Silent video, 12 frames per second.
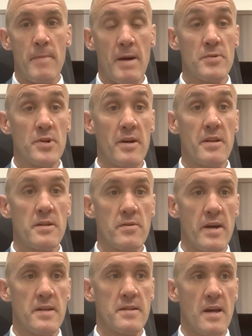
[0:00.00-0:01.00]
I'm trying to
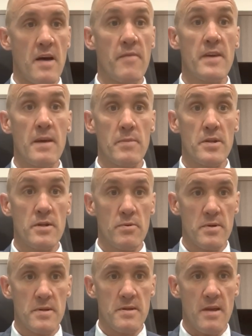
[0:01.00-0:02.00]
direct staff, keep the
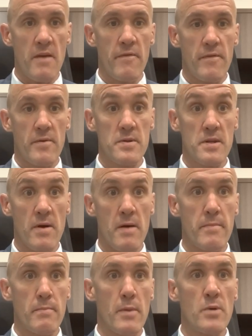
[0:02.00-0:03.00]
children safe, because there
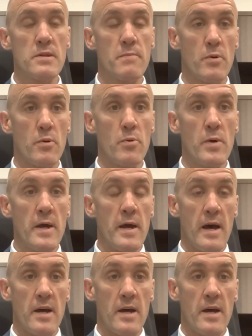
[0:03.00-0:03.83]
are multiple